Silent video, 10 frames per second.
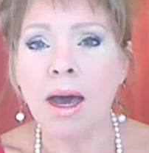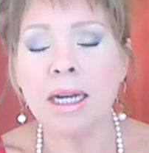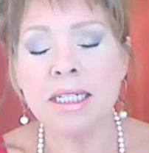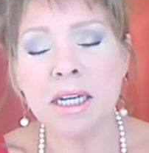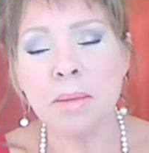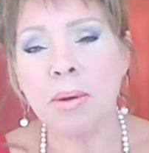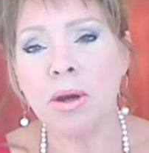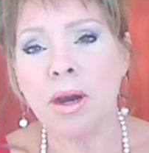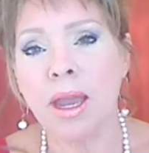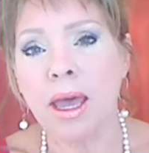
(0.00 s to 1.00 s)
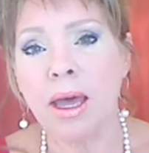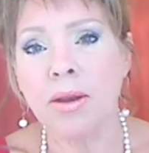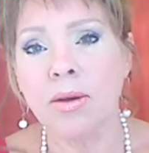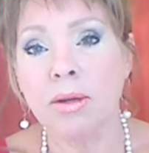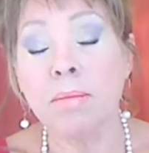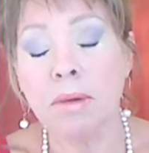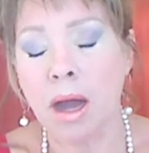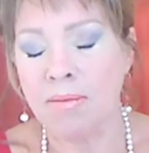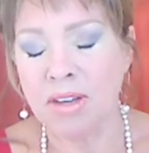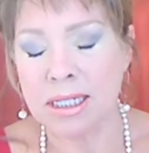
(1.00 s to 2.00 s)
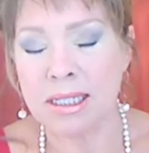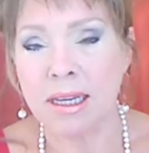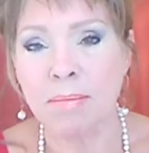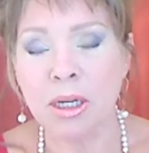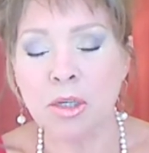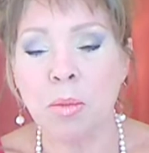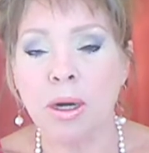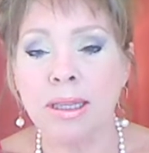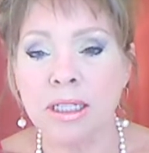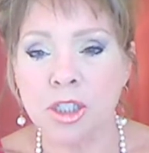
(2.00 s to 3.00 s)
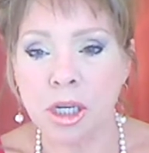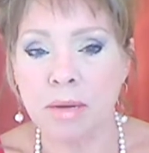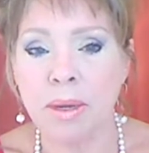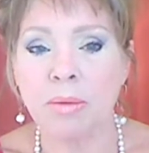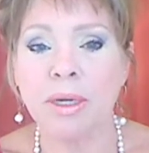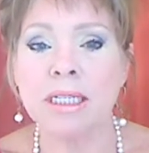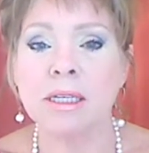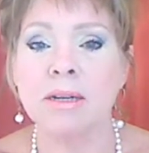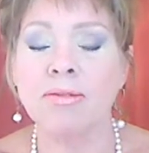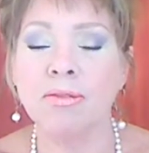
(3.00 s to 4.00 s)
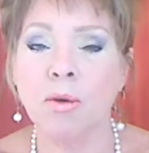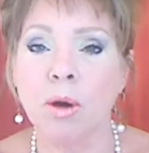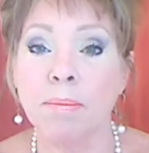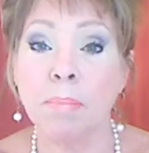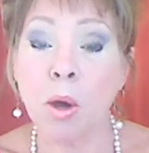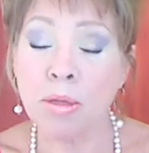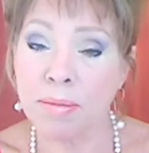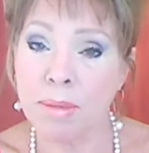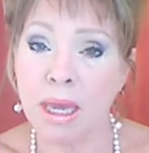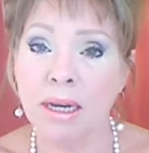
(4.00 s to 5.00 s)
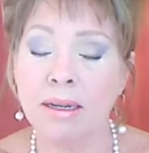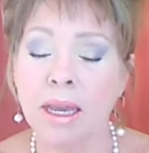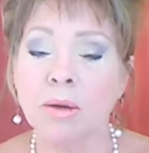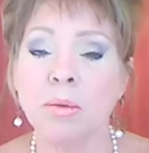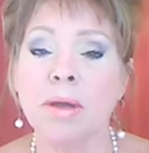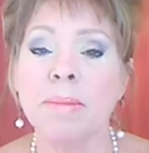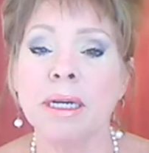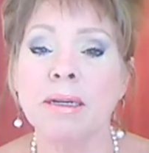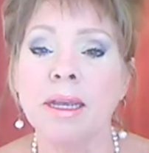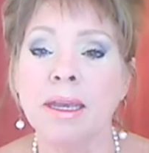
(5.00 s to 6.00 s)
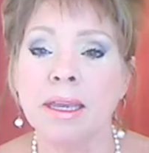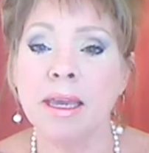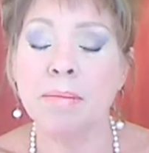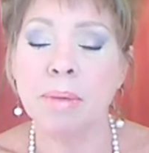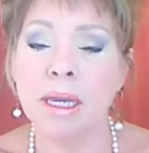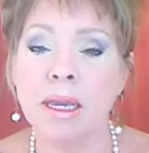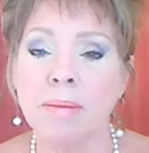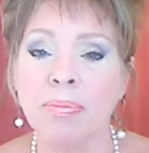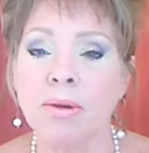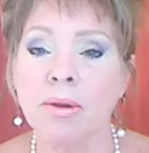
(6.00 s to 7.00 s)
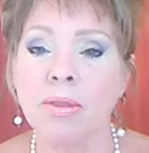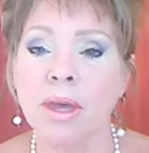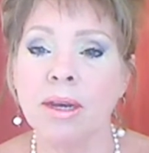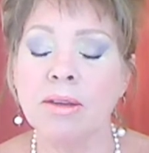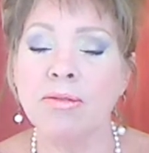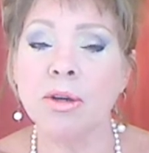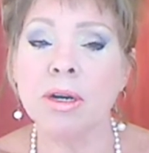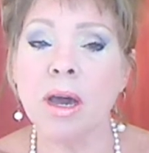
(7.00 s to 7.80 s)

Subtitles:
A deeper and obviously much more legitimate reason for both men and women can be that if you're